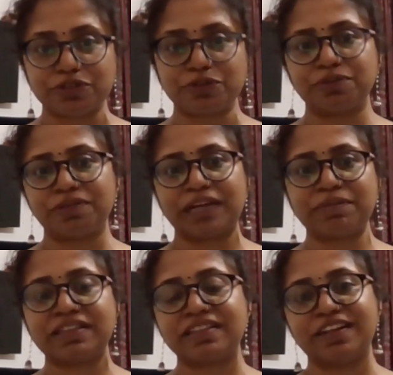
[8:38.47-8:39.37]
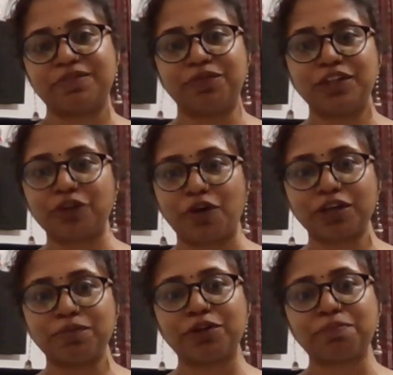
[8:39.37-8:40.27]
So I mean, we
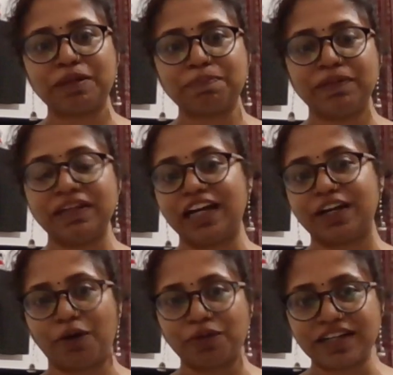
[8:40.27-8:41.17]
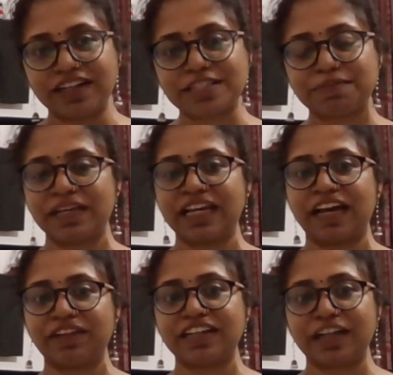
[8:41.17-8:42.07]
talk about people around us being
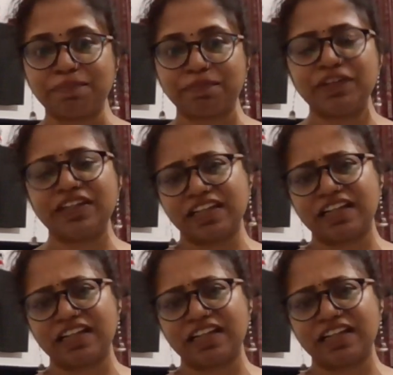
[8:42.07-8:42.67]
having a